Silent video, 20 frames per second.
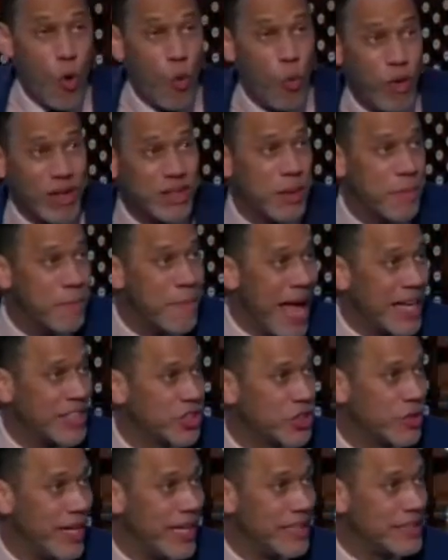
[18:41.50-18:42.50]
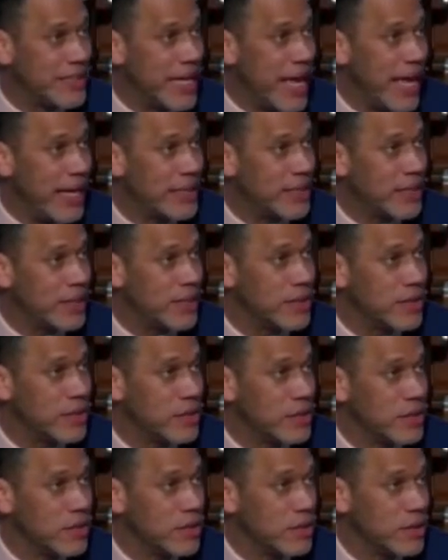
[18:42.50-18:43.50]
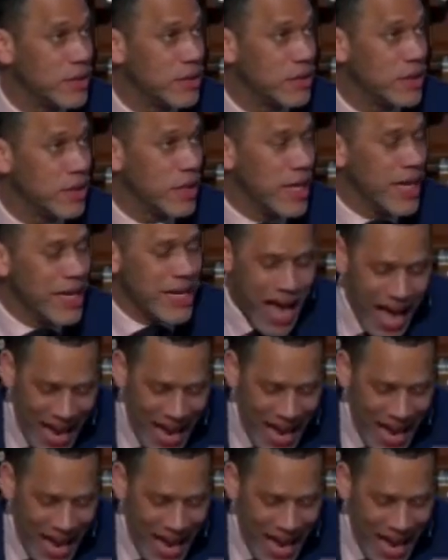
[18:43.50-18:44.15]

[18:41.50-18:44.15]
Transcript: what the master has said. Now,